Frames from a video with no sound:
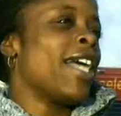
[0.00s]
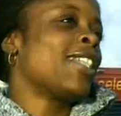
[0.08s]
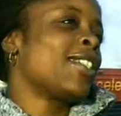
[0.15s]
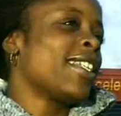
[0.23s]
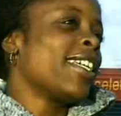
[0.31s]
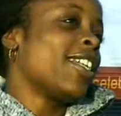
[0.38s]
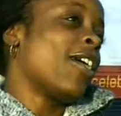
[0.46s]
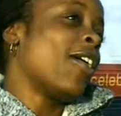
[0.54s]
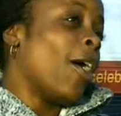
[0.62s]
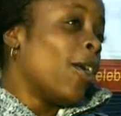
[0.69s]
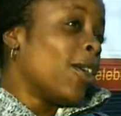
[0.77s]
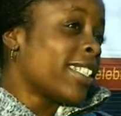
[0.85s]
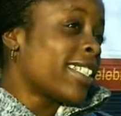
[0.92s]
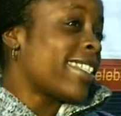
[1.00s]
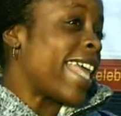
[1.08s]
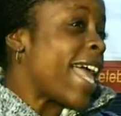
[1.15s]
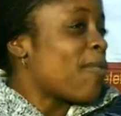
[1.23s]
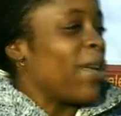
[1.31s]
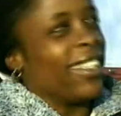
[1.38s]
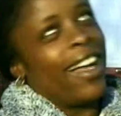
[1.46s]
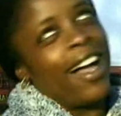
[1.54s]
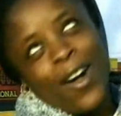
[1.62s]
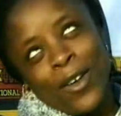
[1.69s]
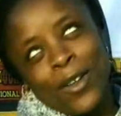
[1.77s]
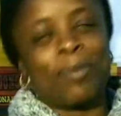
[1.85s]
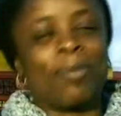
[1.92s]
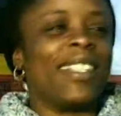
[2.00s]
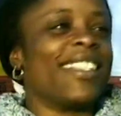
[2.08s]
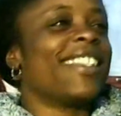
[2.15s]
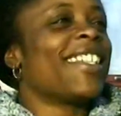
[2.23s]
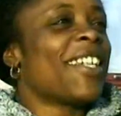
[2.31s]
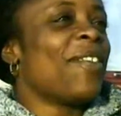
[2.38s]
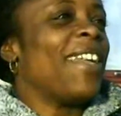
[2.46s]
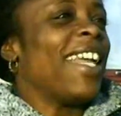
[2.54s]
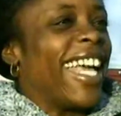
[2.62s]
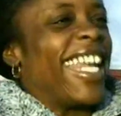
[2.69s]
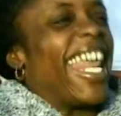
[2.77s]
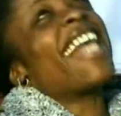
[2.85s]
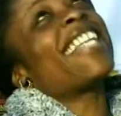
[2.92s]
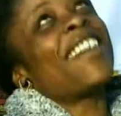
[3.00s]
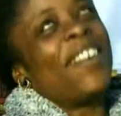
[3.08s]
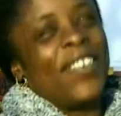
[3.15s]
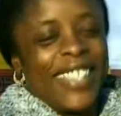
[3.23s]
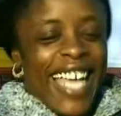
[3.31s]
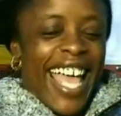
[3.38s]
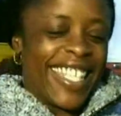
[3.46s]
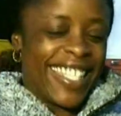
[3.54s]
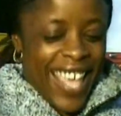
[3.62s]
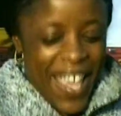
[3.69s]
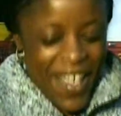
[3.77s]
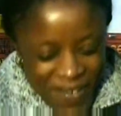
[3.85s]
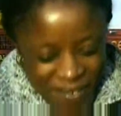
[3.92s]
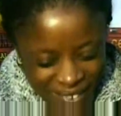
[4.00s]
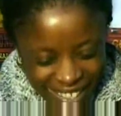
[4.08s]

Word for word: as you know old as them, well not old, but when I get as old as them,